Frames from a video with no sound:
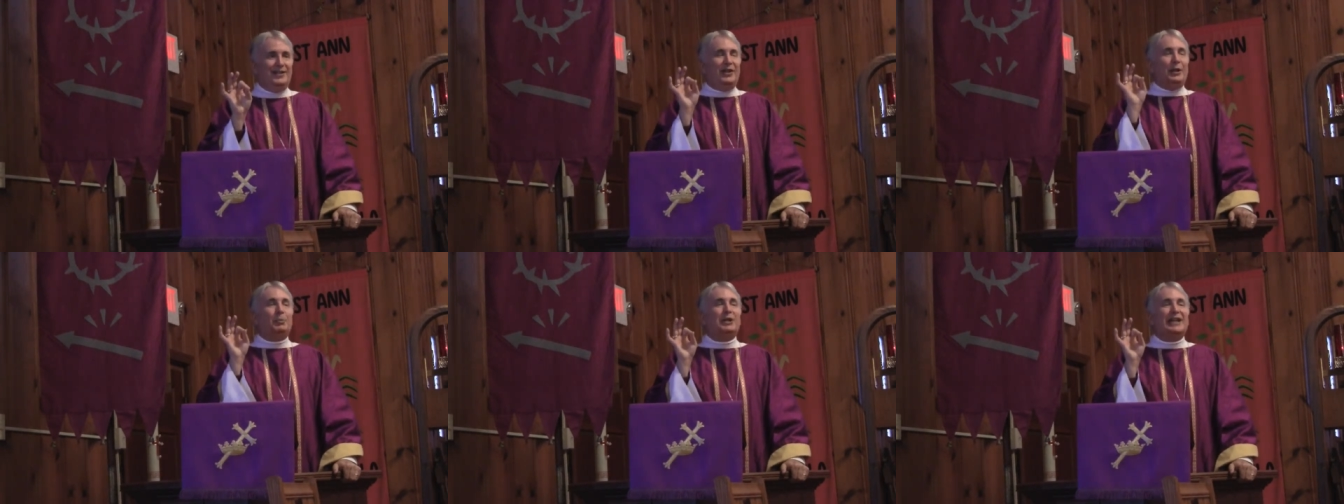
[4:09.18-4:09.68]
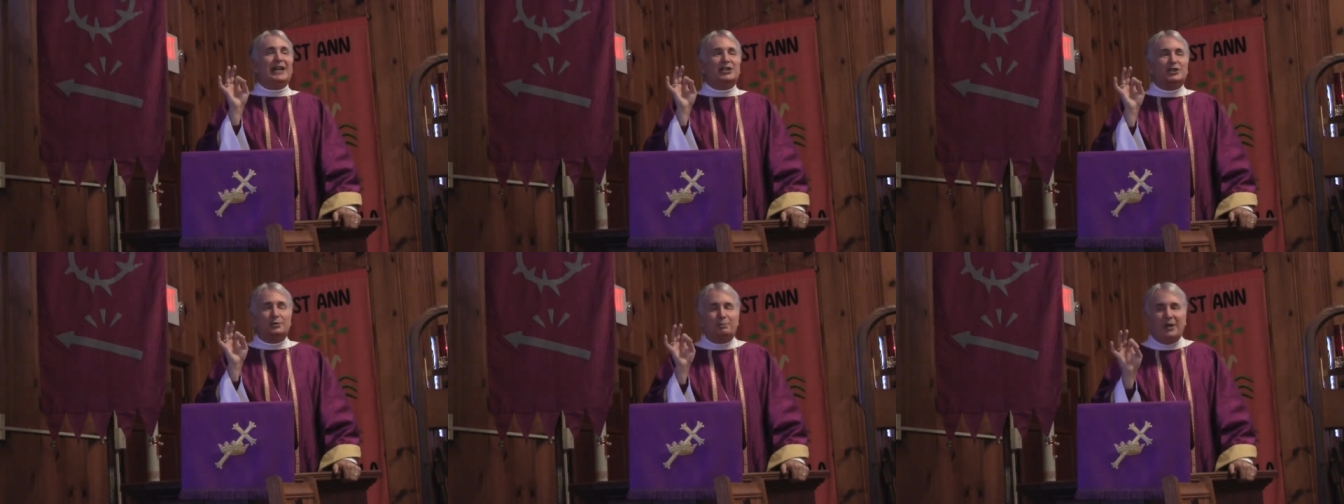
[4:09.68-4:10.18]
They will
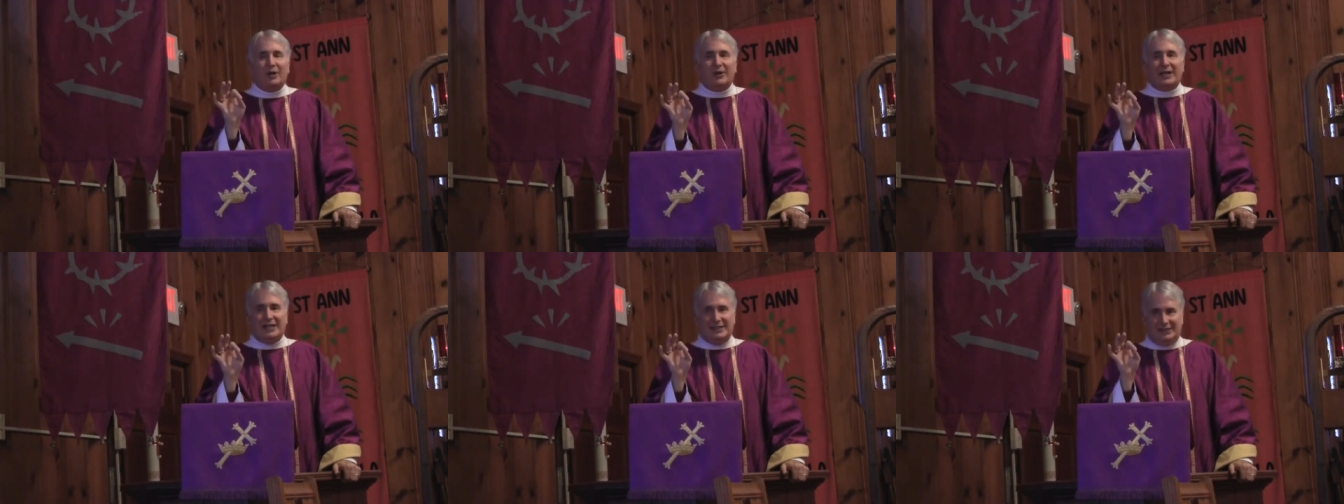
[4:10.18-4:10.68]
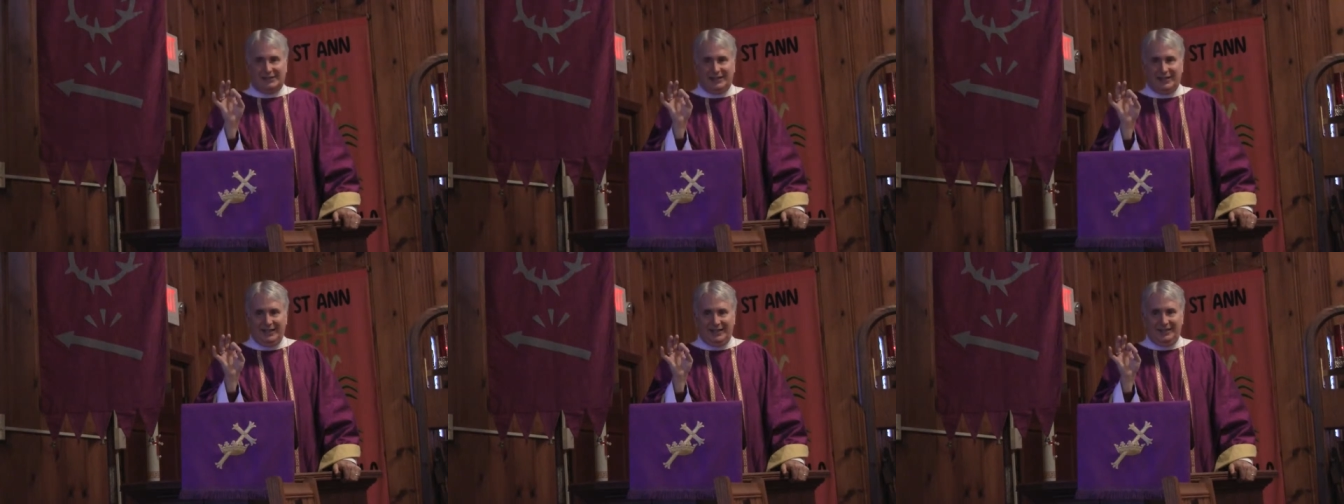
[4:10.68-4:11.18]

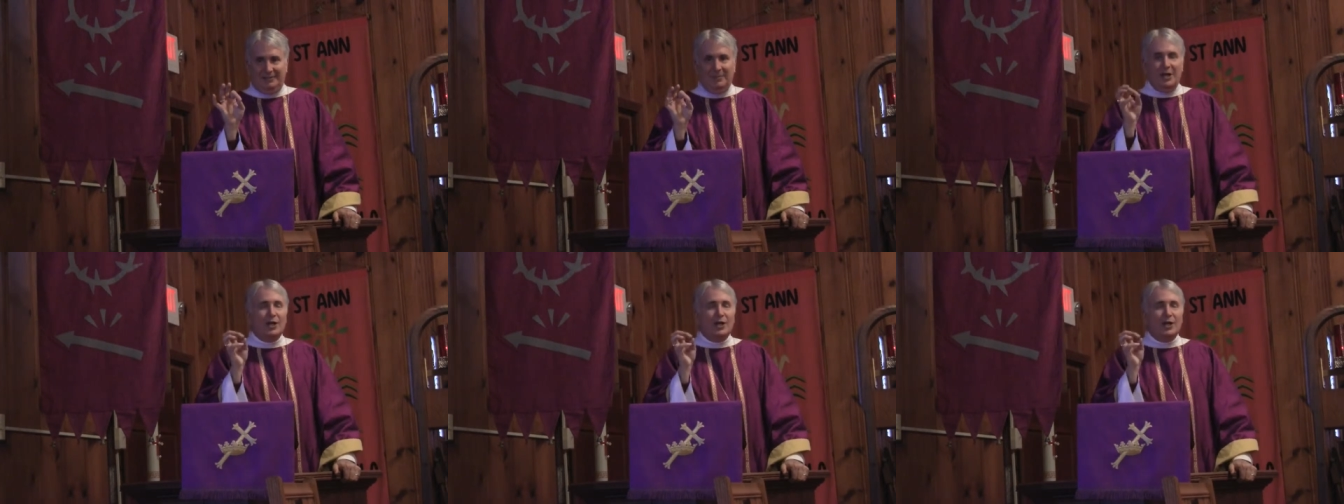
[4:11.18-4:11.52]
experience Him.